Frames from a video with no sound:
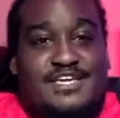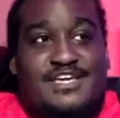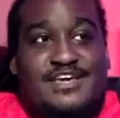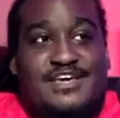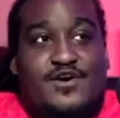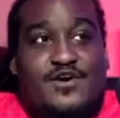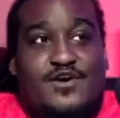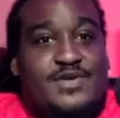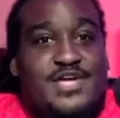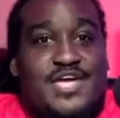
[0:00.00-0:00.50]
Yeah.
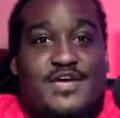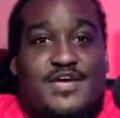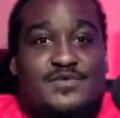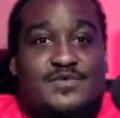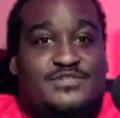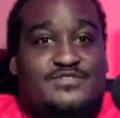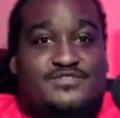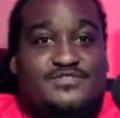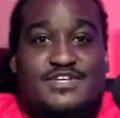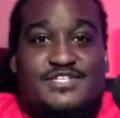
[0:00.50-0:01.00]
All we ate
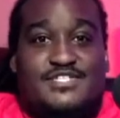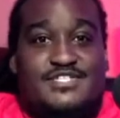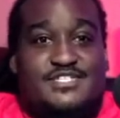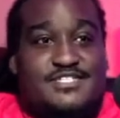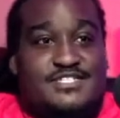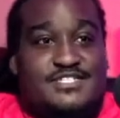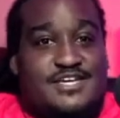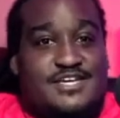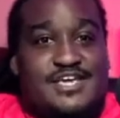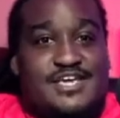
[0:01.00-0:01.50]
was
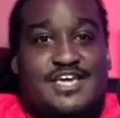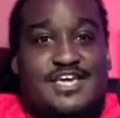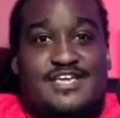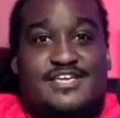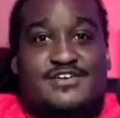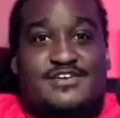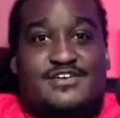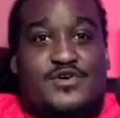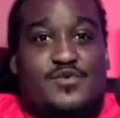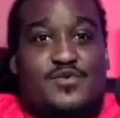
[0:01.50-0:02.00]
fish.
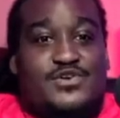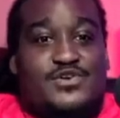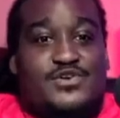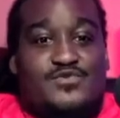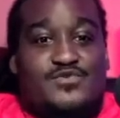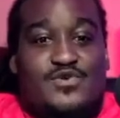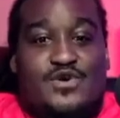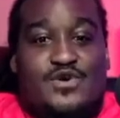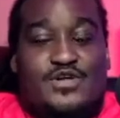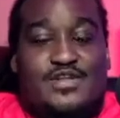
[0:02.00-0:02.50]
We
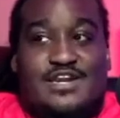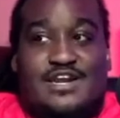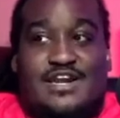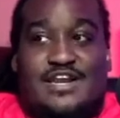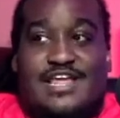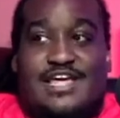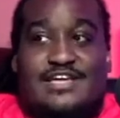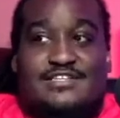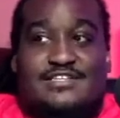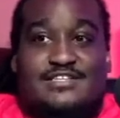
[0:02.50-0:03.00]
knew all of
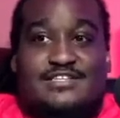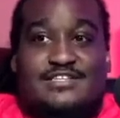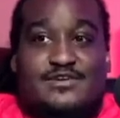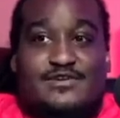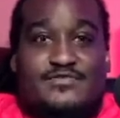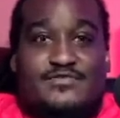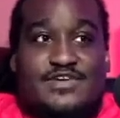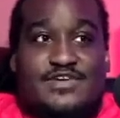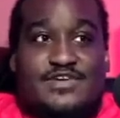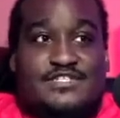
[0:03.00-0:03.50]
the
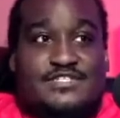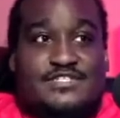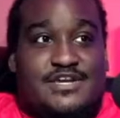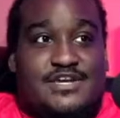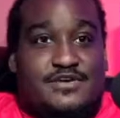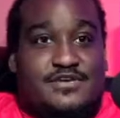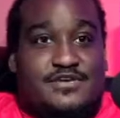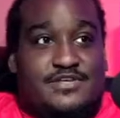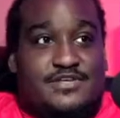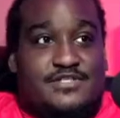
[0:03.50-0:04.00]
little
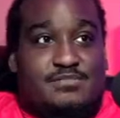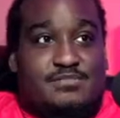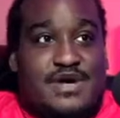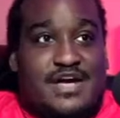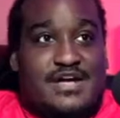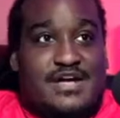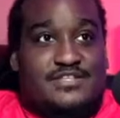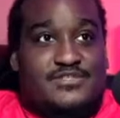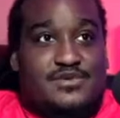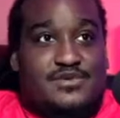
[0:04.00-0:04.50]
vegetarian
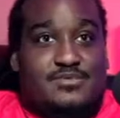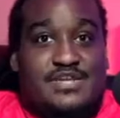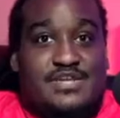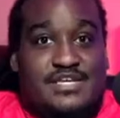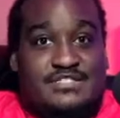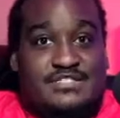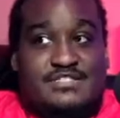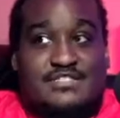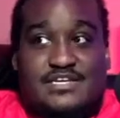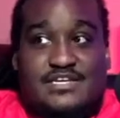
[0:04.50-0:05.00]
spots or
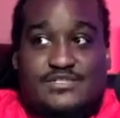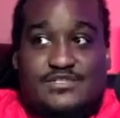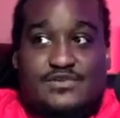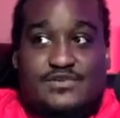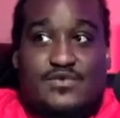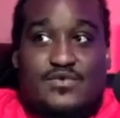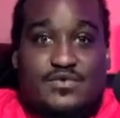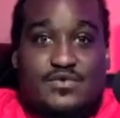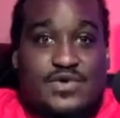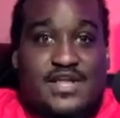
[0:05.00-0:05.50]
places that
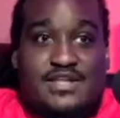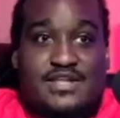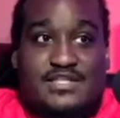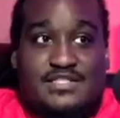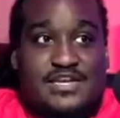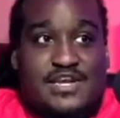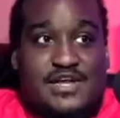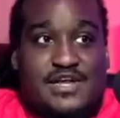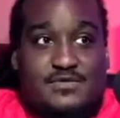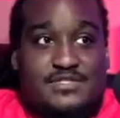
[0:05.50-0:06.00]
sold
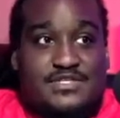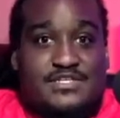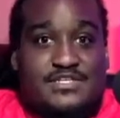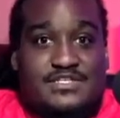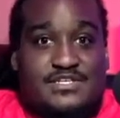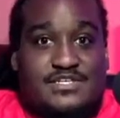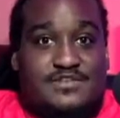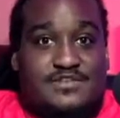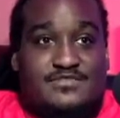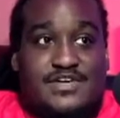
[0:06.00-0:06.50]
anything that was
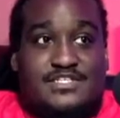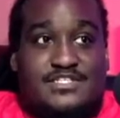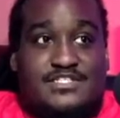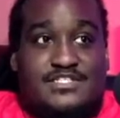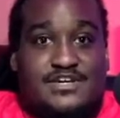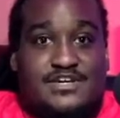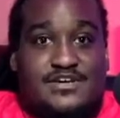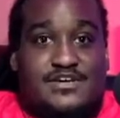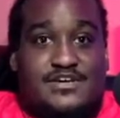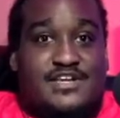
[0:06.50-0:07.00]
considered
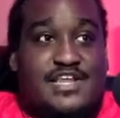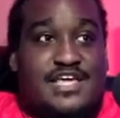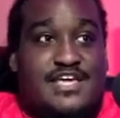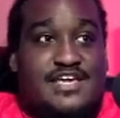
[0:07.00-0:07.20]
vegetarian.